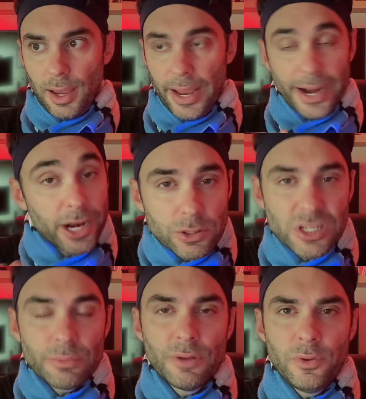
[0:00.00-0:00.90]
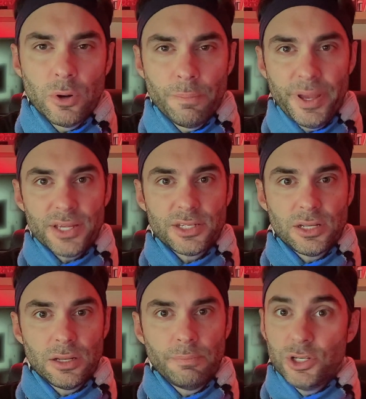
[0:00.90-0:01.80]
And I know some of you are pissed,
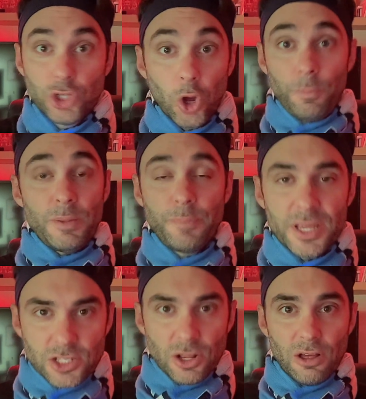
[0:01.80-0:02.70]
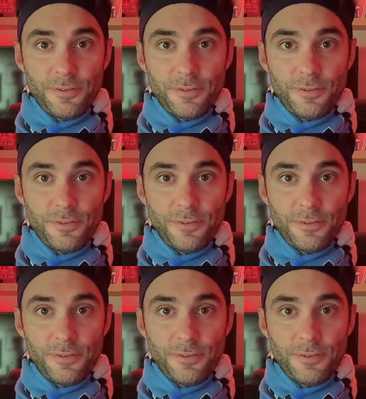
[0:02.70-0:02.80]
but don't be pissed off